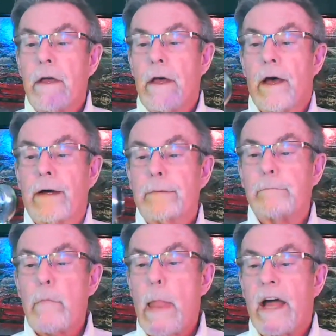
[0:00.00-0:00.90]
Uh,
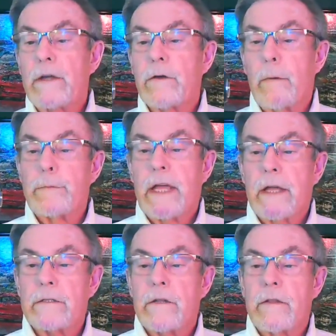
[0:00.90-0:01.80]
I dropped
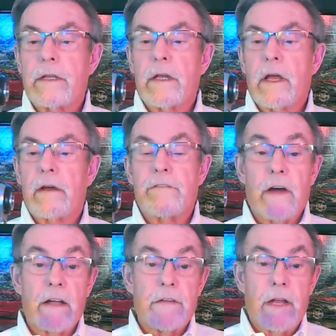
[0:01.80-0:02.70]
down to the uh,
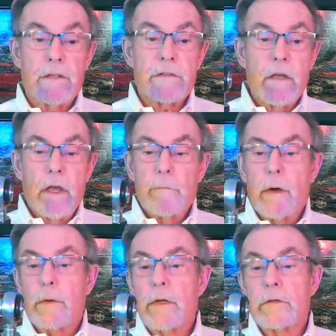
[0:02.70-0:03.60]
five eighths,
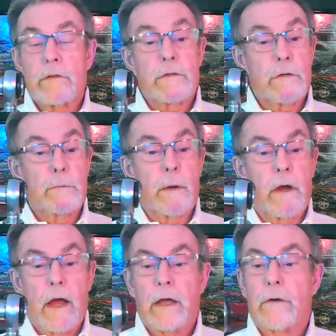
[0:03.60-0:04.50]
but we use a super
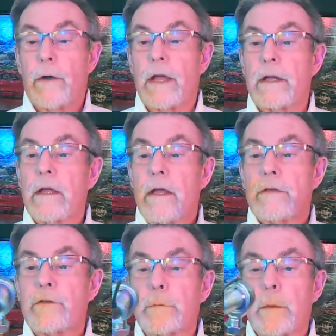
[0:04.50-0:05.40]
high grade,
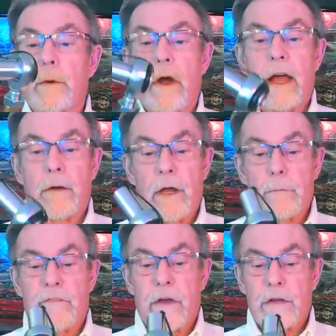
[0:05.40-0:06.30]
super high grade
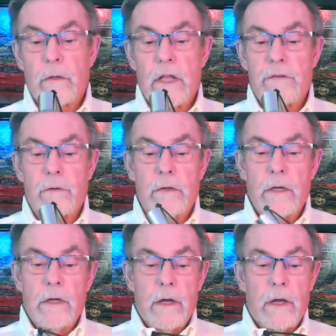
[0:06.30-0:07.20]
professional level
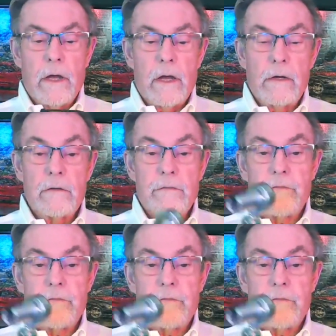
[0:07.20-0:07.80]
uh,